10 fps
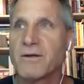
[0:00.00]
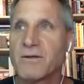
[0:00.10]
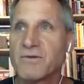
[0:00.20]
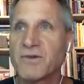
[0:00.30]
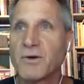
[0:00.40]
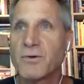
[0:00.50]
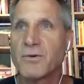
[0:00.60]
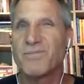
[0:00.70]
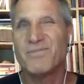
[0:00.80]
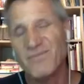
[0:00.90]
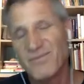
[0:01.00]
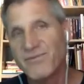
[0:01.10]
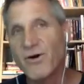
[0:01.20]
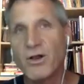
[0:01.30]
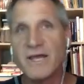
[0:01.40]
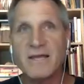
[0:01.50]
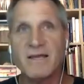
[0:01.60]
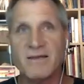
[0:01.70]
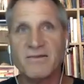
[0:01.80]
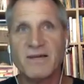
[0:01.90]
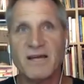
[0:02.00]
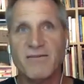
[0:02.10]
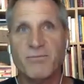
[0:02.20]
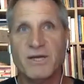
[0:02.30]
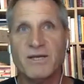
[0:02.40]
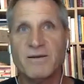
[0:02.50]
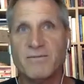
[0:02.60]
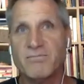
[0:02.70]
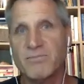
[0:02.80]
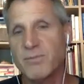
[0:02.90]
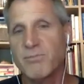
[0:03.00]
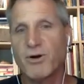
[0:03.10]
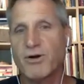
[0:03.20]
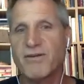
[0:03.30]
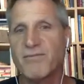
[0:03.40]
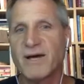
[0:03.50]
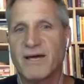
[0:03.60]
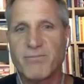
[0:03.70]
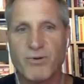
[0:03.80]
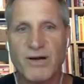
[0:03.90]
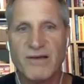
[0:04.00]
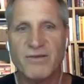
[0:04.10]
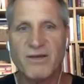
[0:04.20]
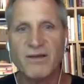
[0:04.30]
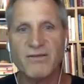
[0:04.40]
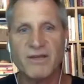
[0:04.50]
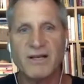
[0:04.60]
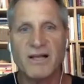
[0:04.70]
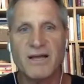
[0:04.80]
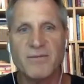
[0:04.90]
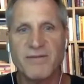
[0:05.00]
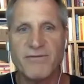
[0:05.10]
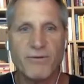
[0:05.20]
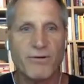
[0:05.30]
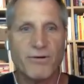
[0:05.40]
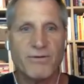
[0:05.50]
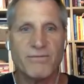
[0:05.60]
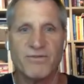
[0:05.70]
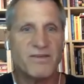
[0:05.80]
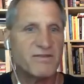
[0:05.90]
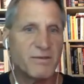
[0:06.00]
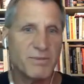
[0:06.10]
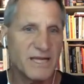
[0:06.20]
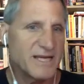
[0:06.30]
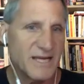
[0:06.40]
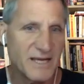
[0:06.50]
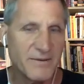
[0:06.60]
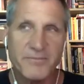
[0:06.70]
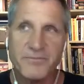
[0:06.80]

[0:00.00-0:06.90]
So falling has kind of been a part of my process in climbing since the beginning.